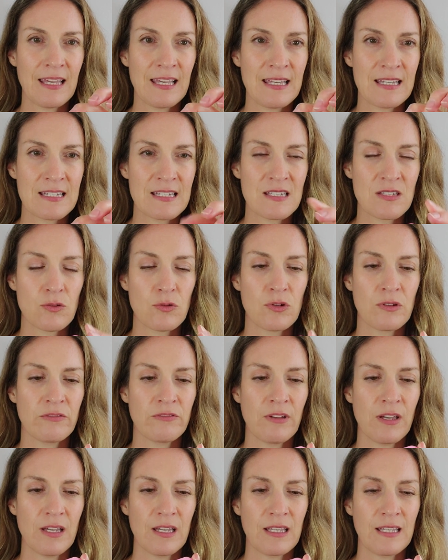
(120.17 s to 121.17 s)
is sort
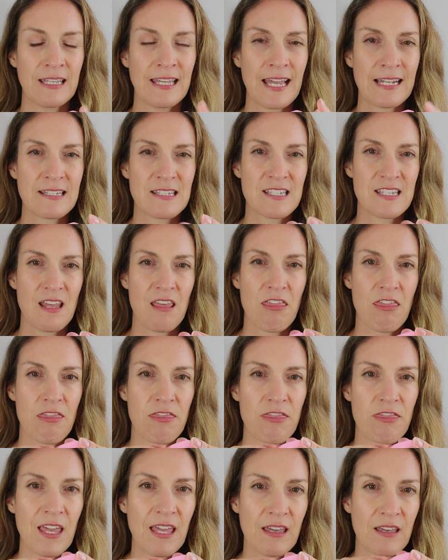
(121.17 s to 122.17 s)
of gets
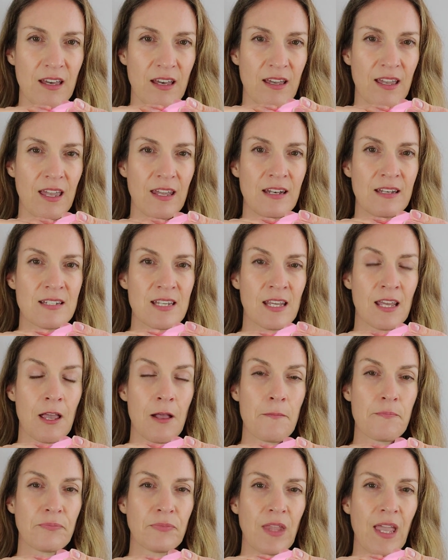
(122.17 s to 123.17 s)
thicker, and
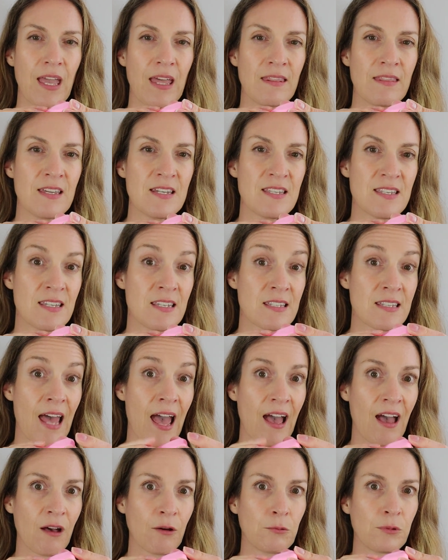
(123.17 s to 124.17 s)
this is
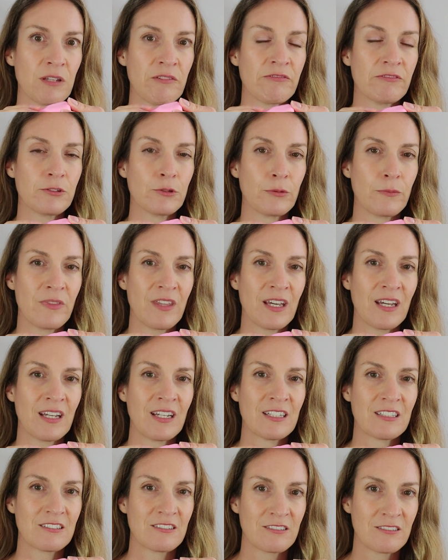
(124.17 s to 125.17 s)
how we form the
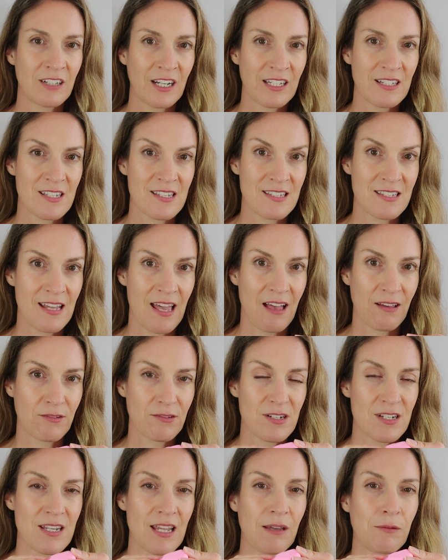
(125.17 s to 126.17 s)
r
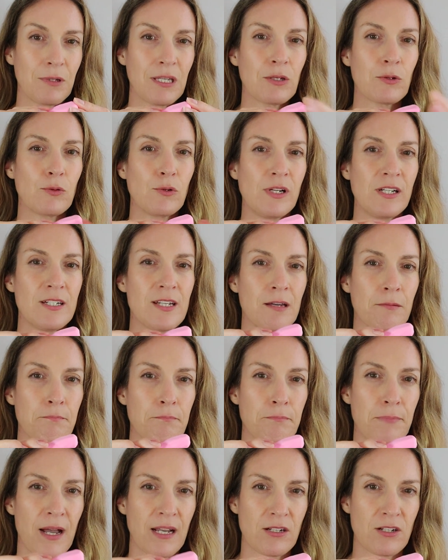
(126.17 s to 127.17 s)
sound, and we call it a
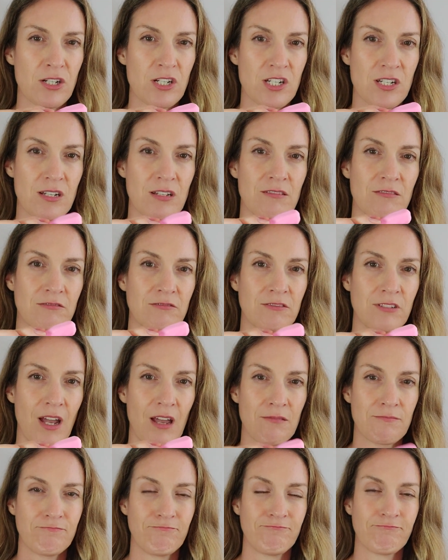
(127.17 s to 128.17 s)
bunched r.
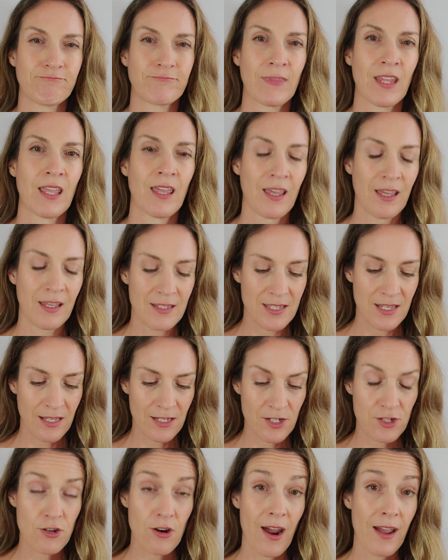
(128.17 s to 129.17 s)
So you
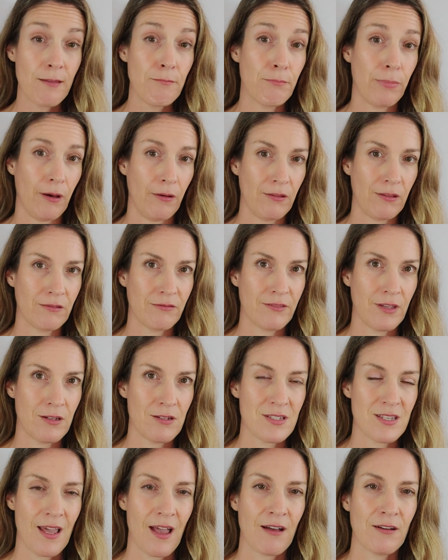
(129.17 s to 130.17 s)
could try both of
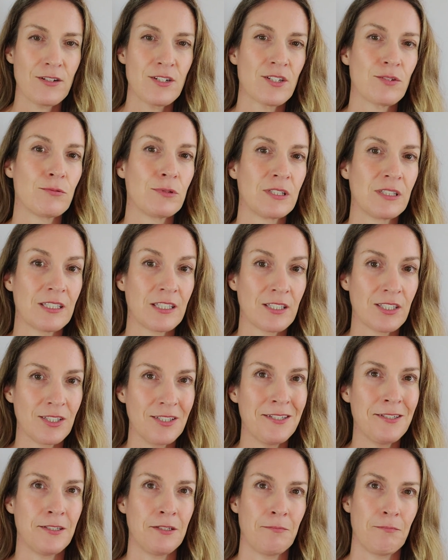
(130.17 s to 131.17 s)
those out. You will
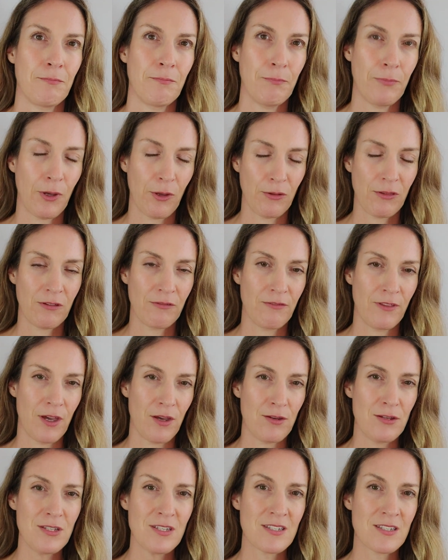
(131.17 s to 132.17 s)
hear both of
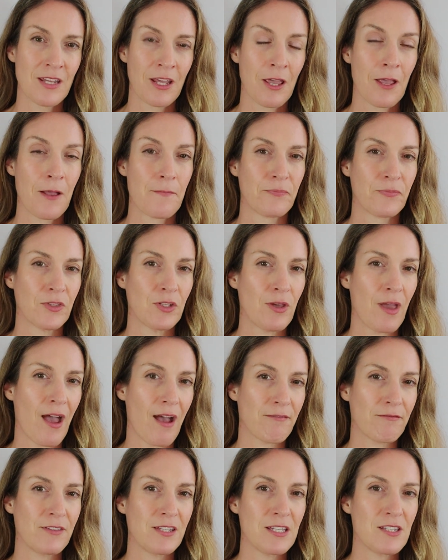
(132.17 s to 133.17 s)
those. You
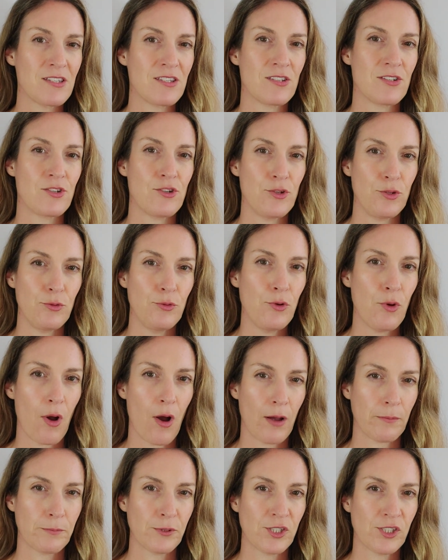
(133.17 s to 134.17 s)
have these two
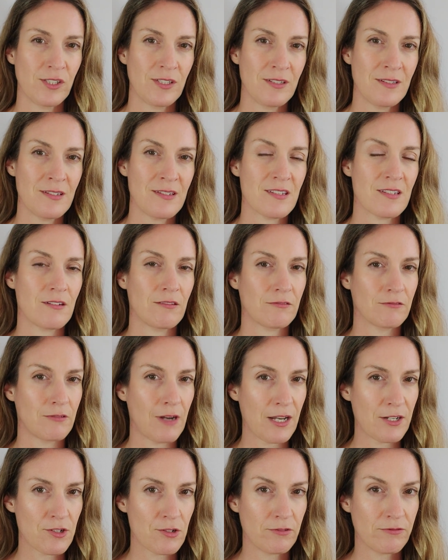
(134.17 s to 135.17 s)
options,
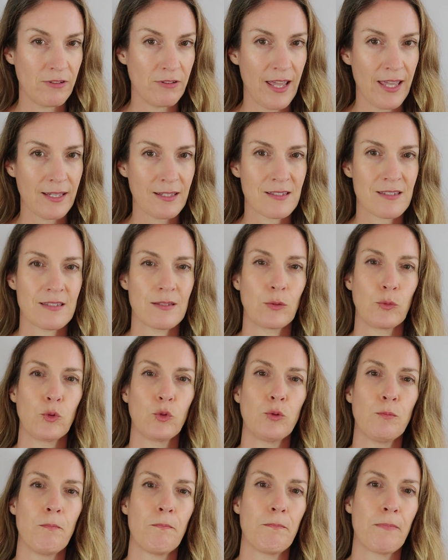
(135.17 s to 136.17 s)
retroflex
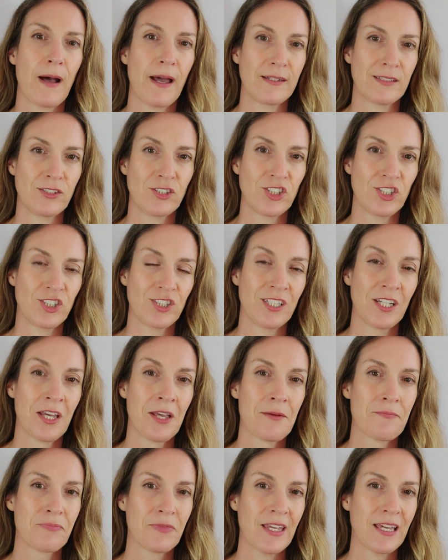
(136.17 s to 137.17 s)
or bunched.
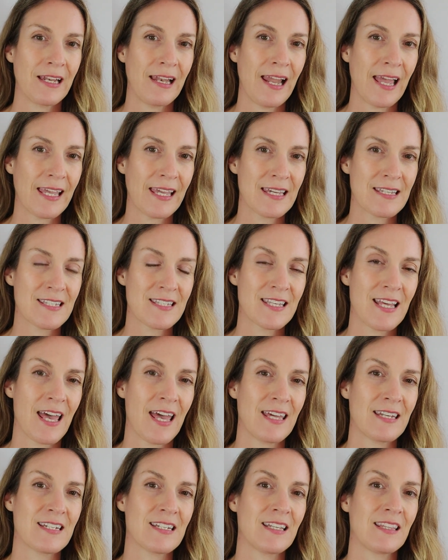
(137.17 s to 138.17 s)
And like I
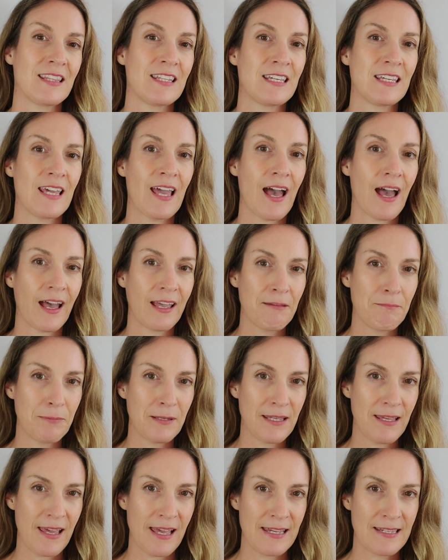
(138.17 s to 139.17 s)
said, the
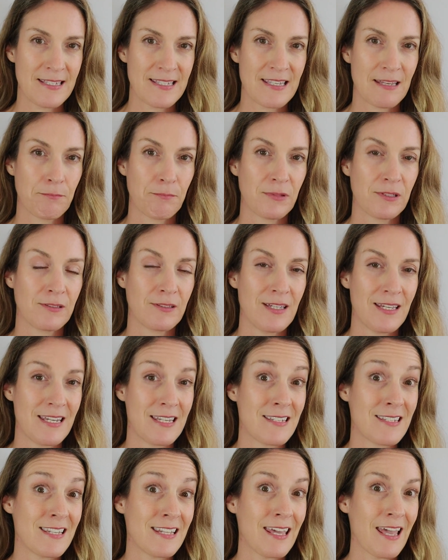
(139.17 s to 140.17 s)
IPA symbol
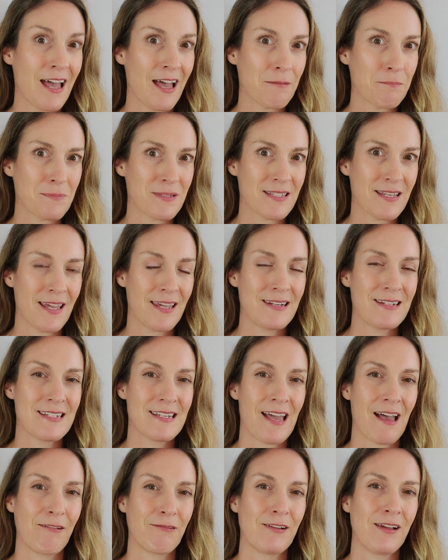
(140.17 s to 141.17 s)
is the upside
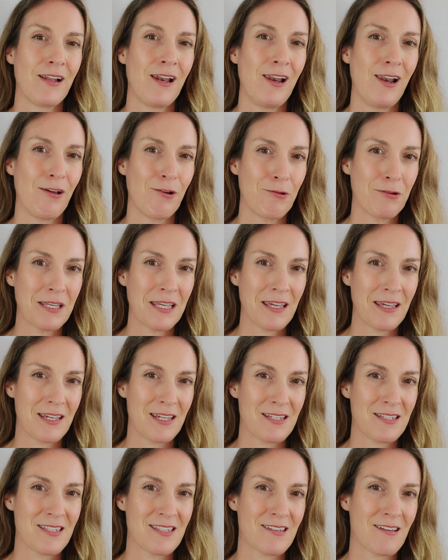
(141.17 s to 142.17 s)
down
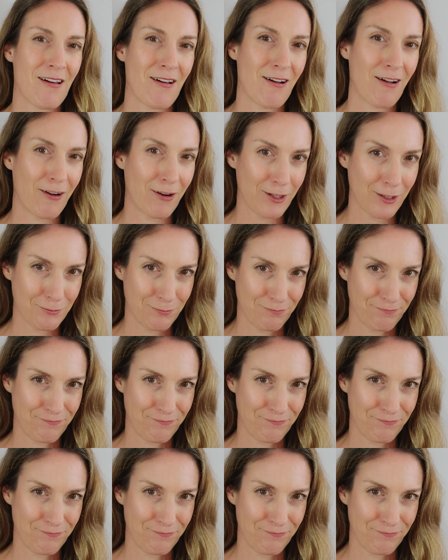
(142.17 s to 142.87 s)
lowercase r.